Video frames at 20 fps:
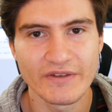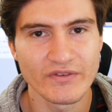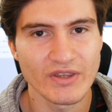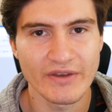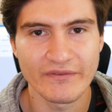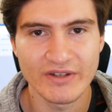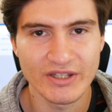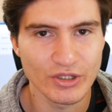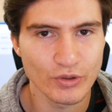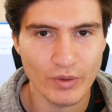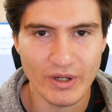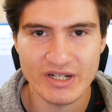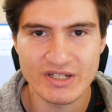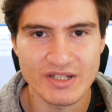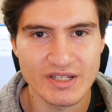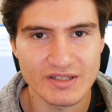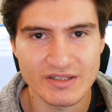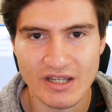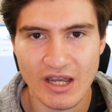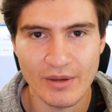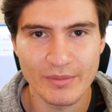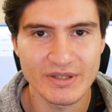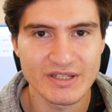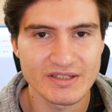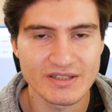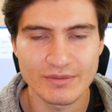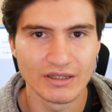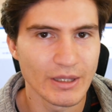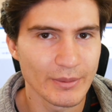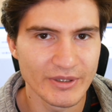If you have any questions,
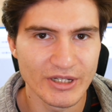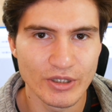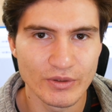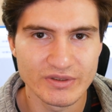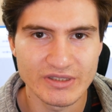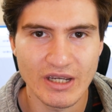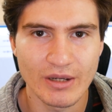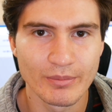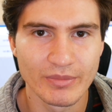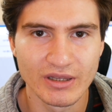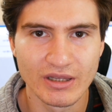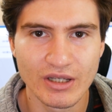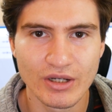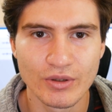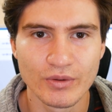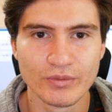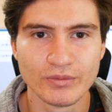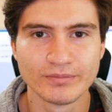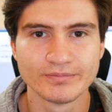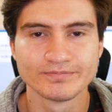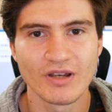comments, let me know down below.